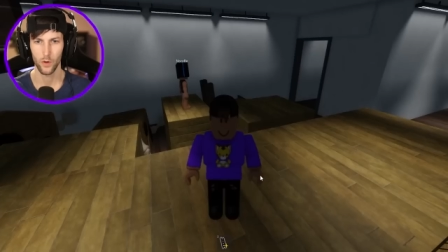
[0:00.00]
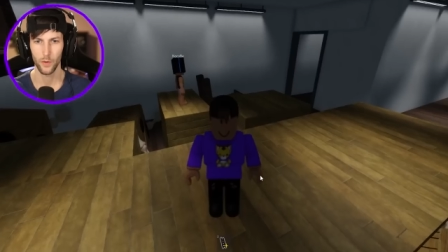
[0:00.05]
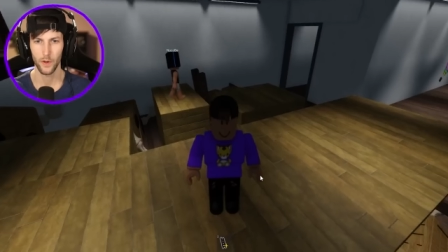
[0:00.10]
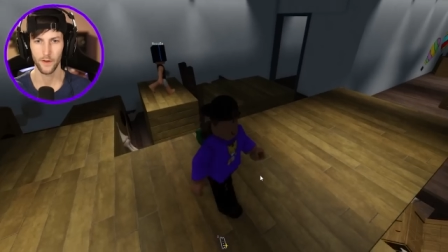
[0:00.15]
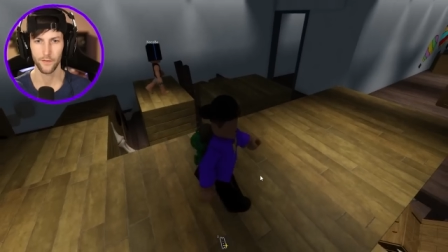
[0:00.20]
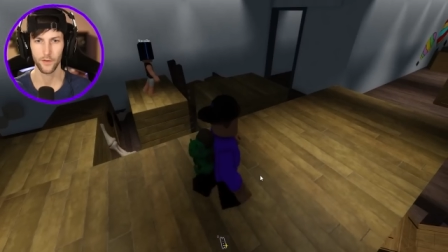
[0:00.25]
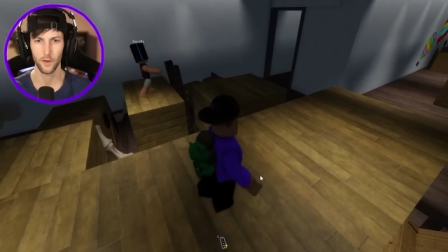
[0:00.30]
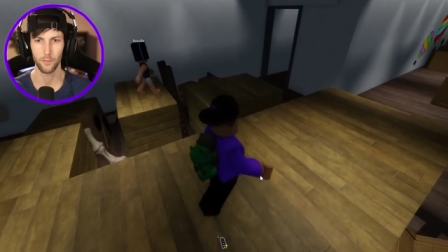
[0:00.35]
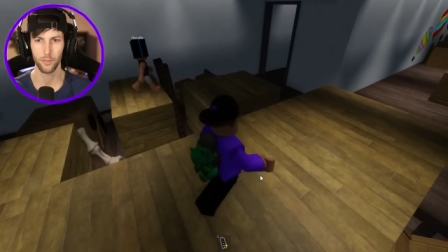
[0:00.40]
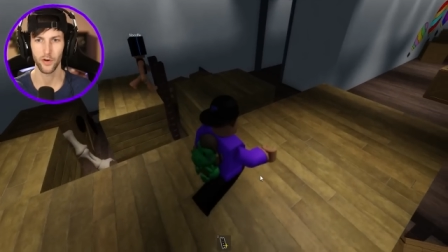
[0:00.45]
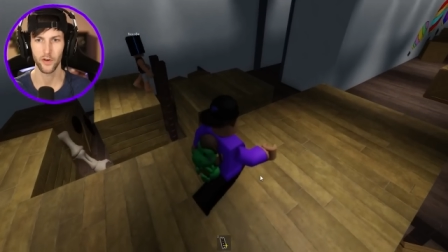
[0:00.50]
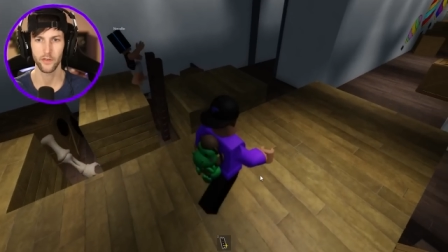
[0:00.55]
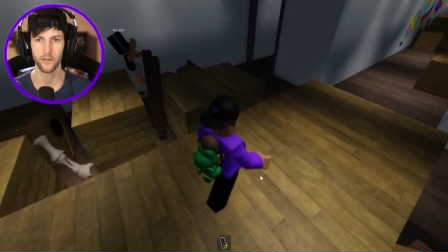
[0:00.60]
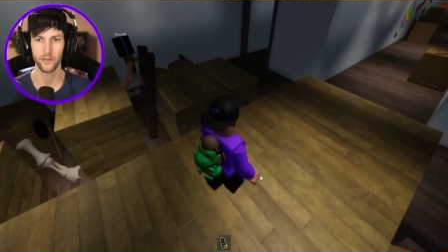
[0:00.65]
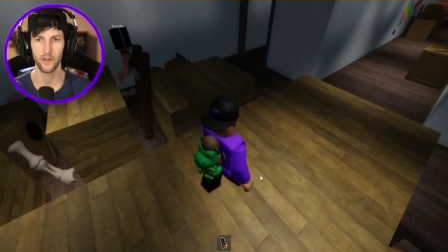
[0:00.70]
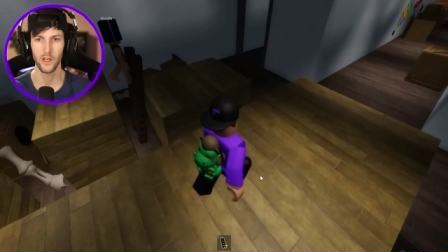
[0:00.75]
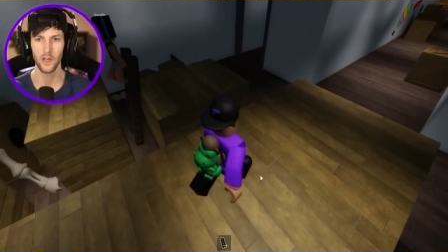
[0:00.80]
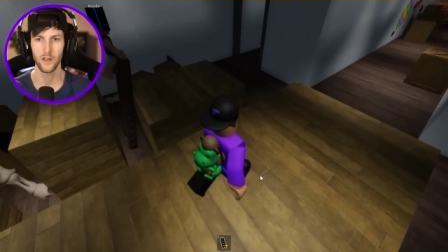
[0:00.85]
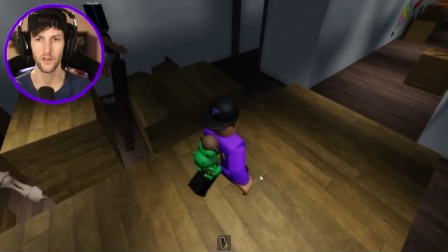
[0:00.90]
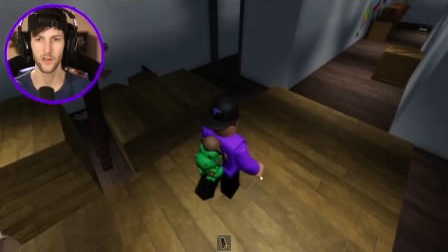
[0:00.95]
Where do we have to
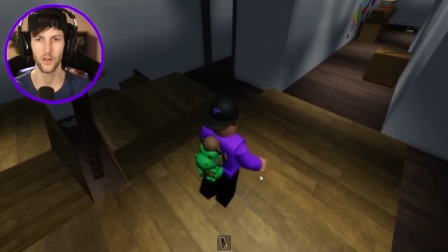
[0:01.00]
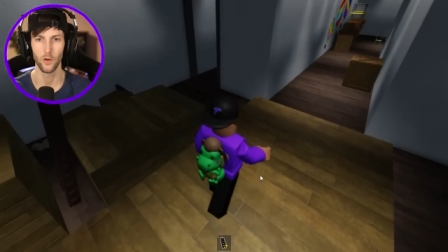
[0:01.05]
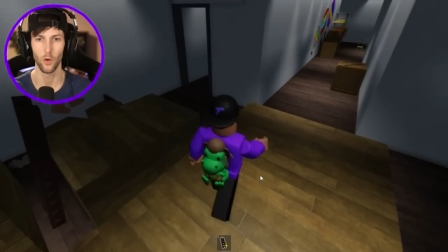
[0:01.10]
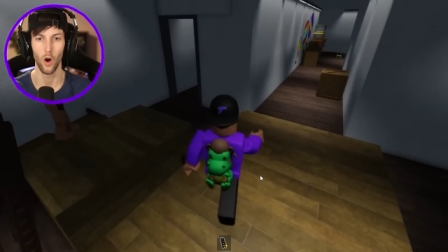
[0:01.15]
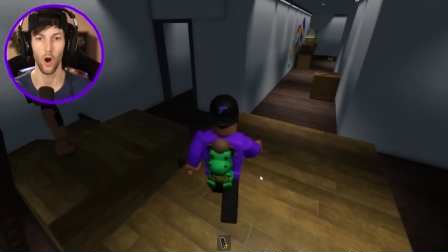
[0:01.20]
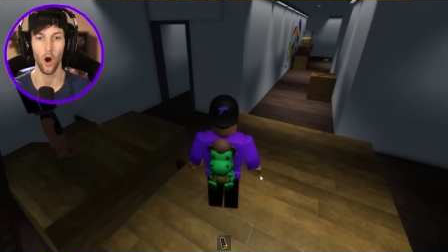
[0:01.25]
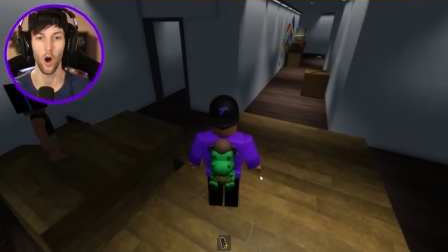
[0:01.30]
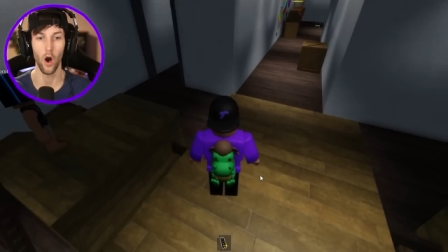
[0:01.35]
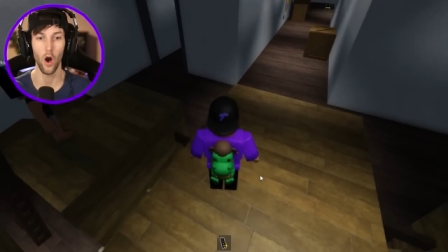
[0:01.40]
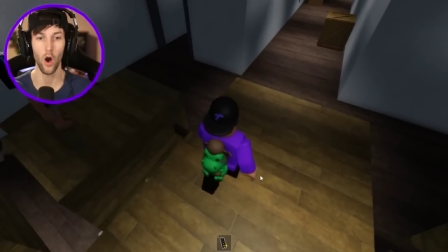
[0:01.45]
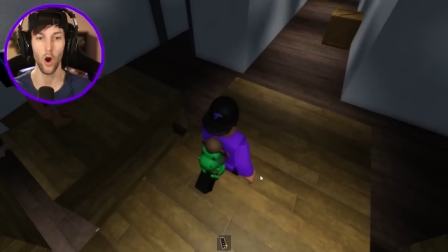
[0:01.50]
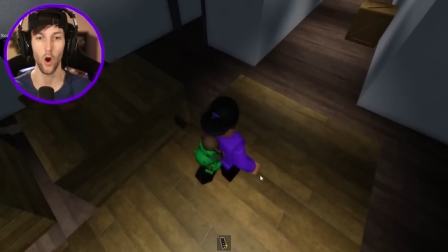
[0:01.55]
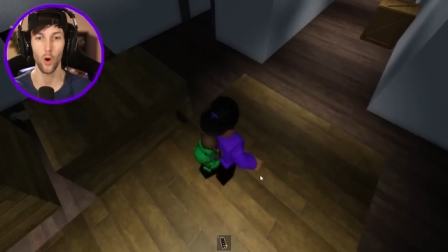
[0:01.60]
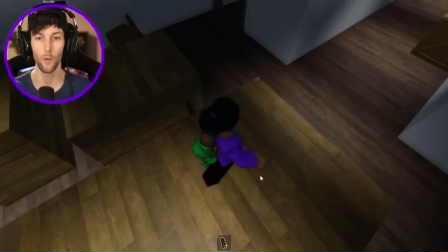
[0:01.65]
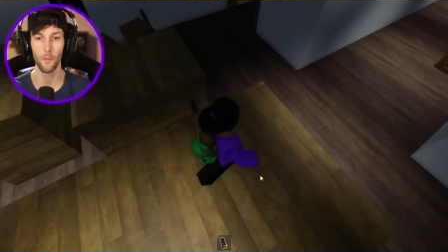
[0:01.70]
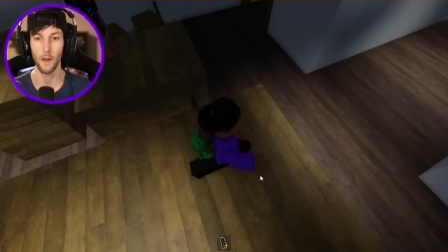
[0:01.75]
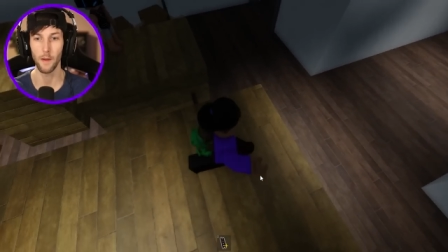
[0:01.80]
proceed to? Oh,